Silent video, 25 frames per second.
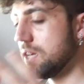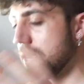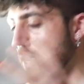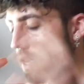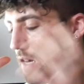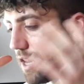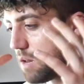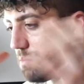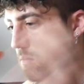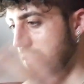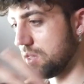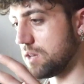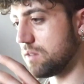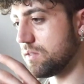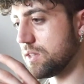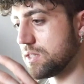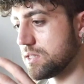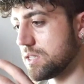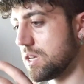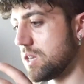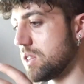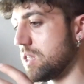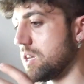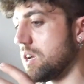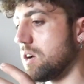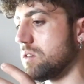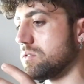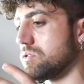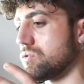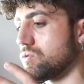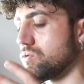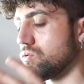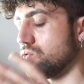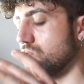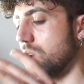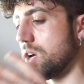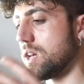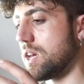Let me think if there's anything else
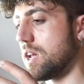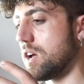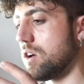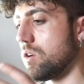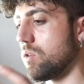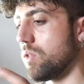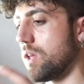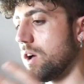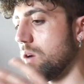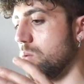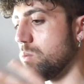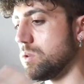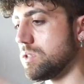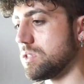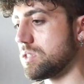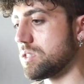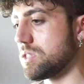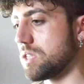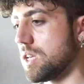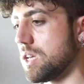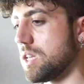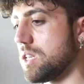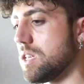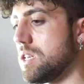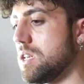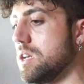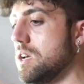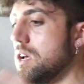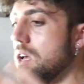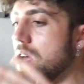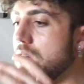right now that I want to say.